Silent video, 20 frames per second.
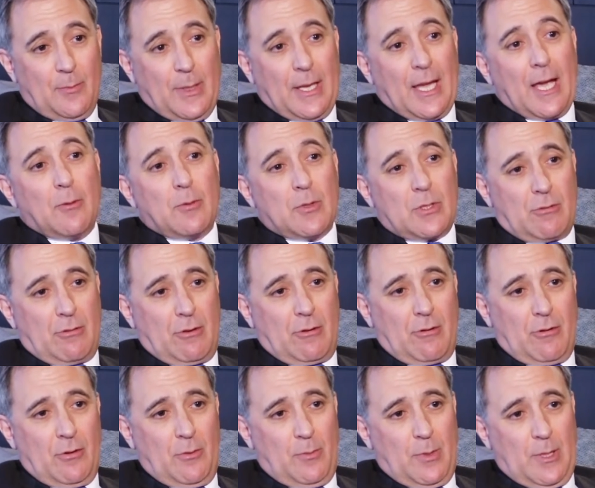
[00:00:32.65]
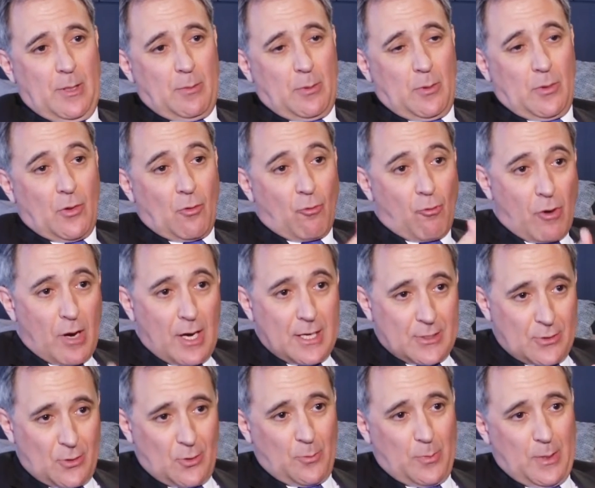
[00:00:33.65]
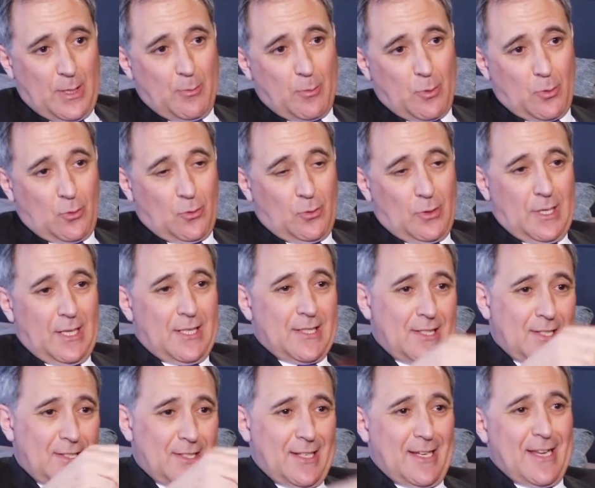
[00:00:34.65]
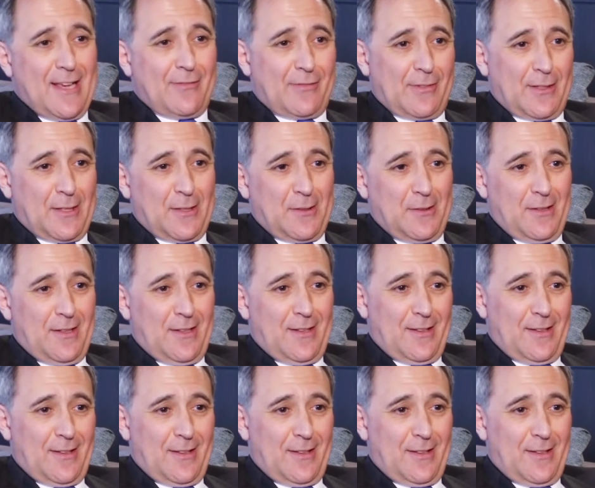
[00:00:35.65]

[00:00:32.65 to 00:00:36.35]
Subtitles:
being able to recruit people and the right sort of people to deliver